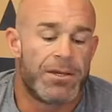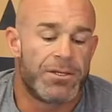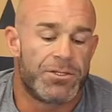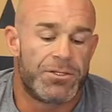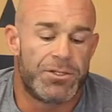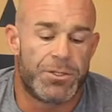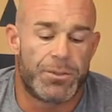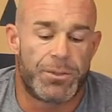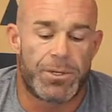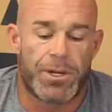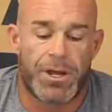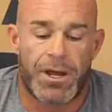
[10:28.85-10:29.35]

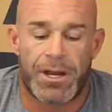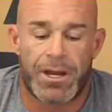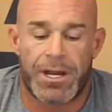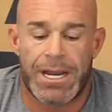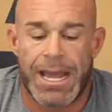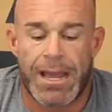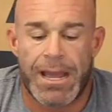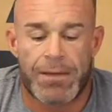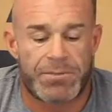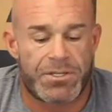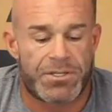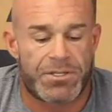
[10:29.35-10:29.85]
Doing it on
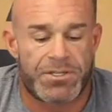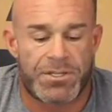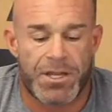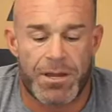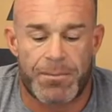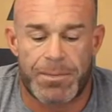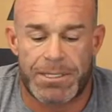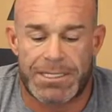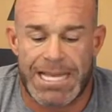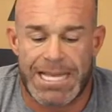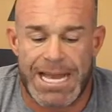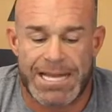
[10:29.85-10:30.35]
an empty
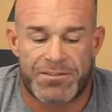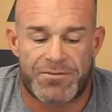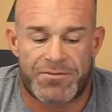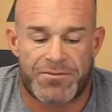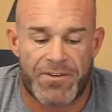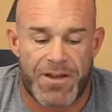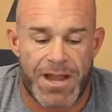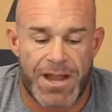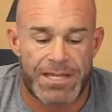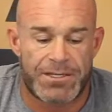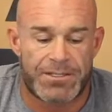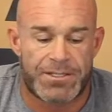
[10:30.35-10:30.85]
stomach, that's
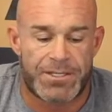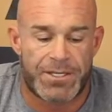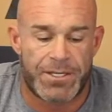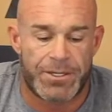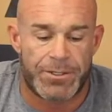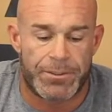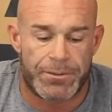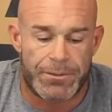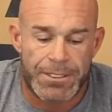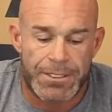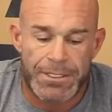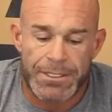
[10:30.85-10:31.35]
fine
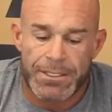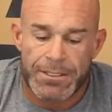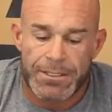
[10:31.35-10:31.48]
too.